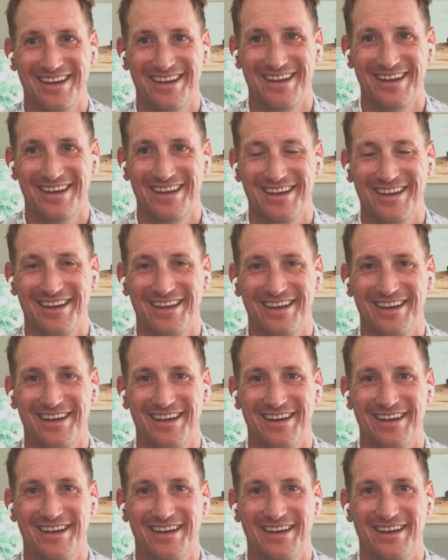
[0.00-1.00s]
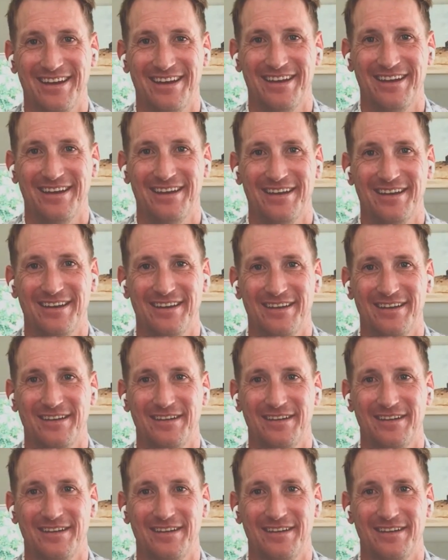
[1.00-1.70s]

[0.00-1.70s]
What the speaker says: (silence)